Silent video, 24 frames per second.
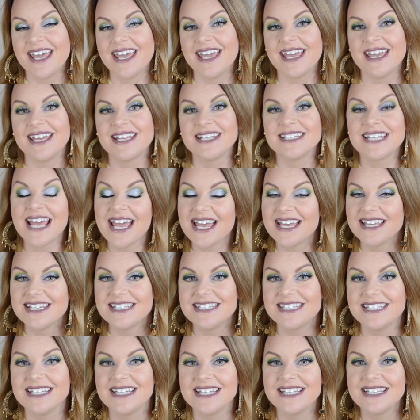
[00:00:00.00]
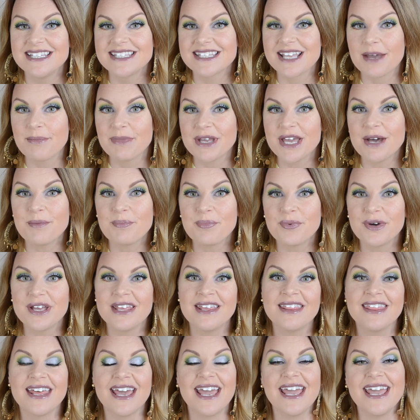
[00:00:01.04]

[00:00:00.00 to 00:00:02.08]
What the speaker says: and Angie is coming up with,